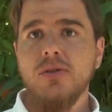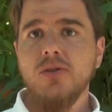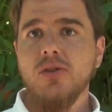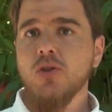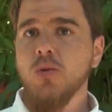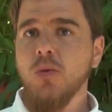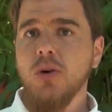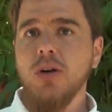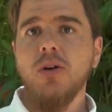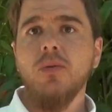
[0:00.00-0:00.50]
There's
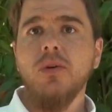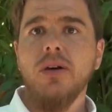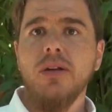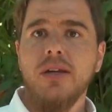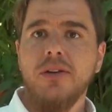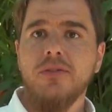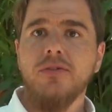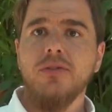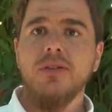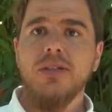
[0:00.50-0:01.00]
21
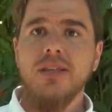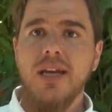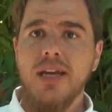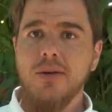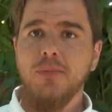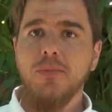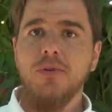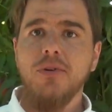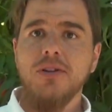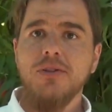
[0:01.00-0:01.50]
different
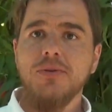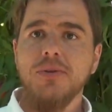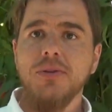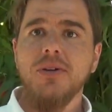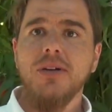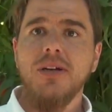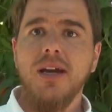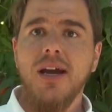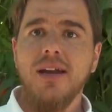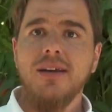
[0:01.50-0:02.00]
data points we
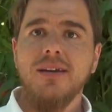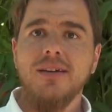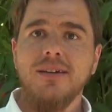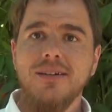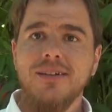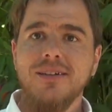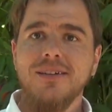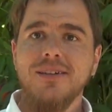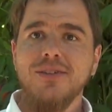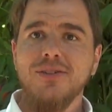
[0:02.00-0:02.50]
look at.
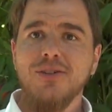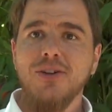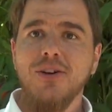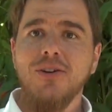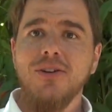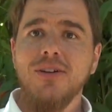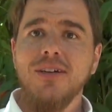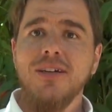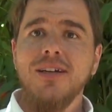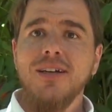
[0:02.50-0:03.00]
So